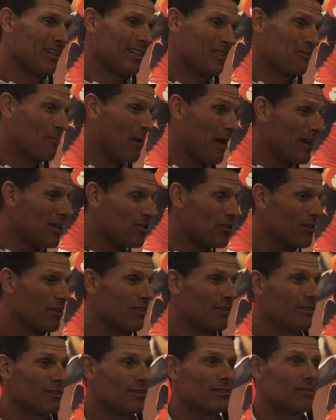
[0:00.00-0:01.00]
is
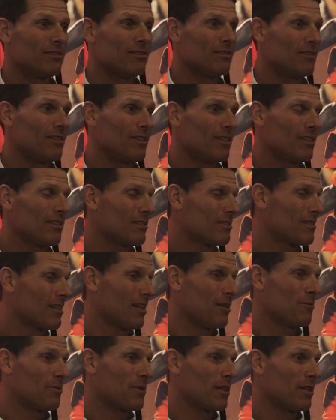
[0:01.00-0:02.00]
patient.
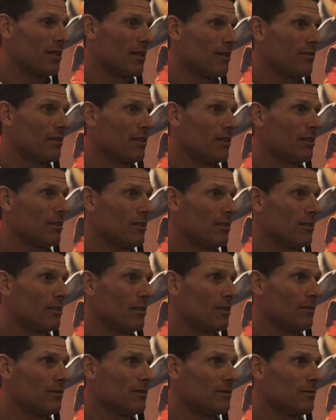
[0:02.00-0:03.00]
Same thing,
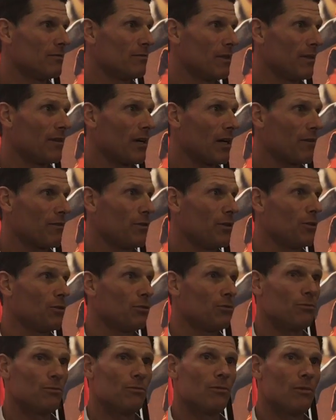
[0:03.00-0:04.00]
they've got a
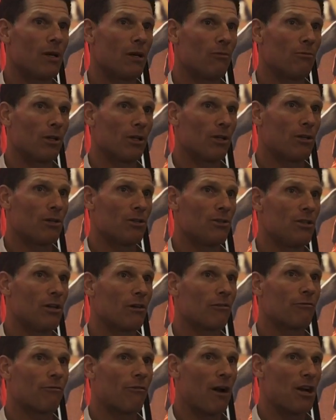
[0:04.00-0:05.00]
few really good
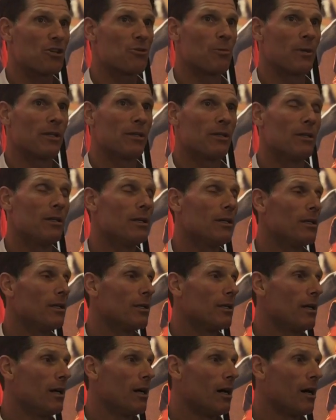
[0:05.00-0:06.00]
young freshmen.
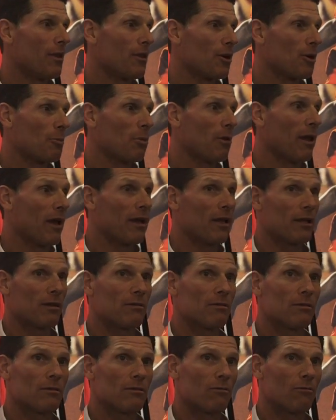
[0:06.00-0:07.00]
They're
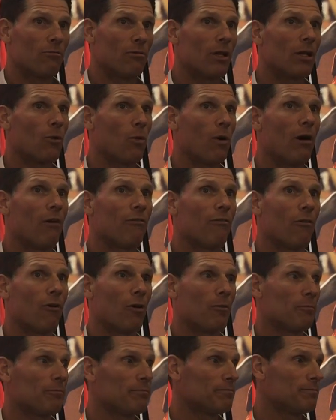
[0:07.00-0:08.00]
playing really well for
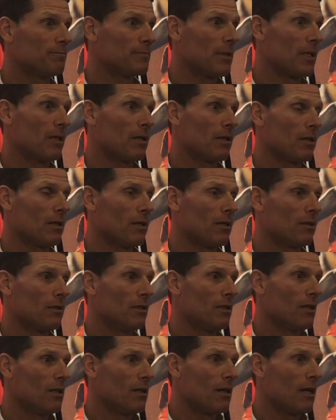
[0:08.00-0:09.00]

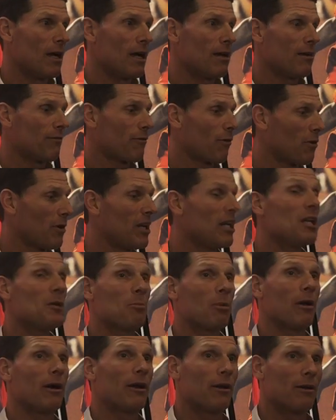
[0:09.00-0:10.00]
him, for any
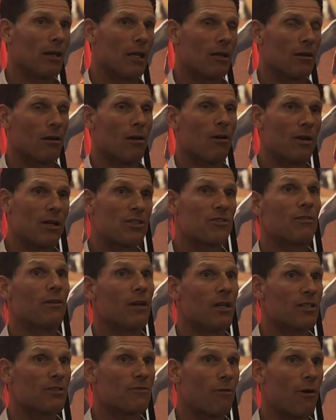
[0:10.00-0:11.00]
player, let alone
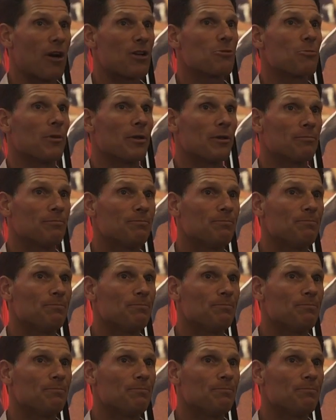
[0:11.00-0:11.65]
as freshmen.